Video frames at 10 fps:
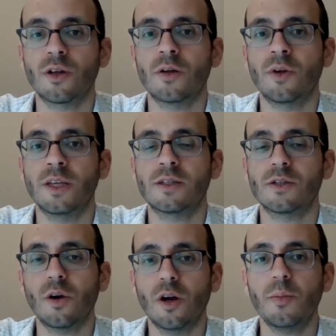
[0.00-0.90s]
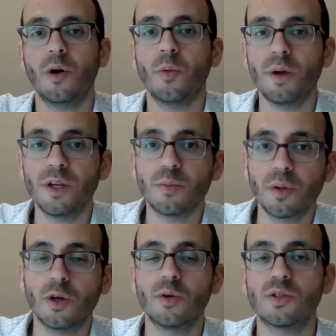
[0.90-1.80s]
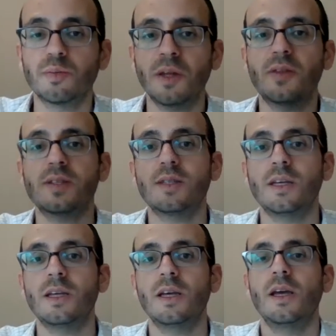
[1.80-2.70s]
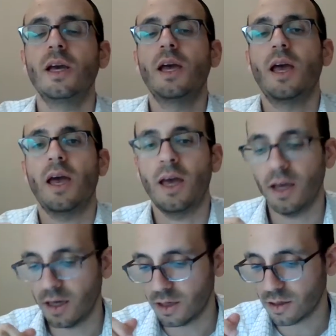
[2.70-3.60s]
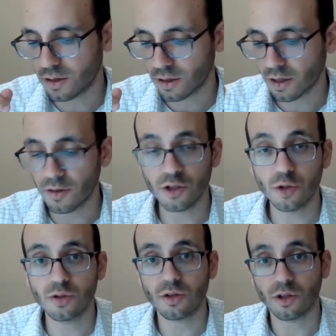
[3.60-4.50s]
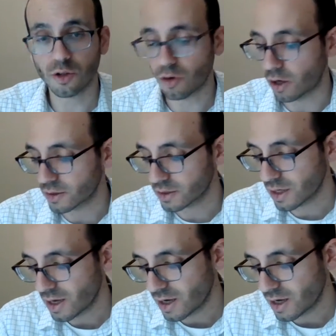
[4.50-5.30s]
raised his arm, a wind blew, split the sea, and, and the Jews start to cross.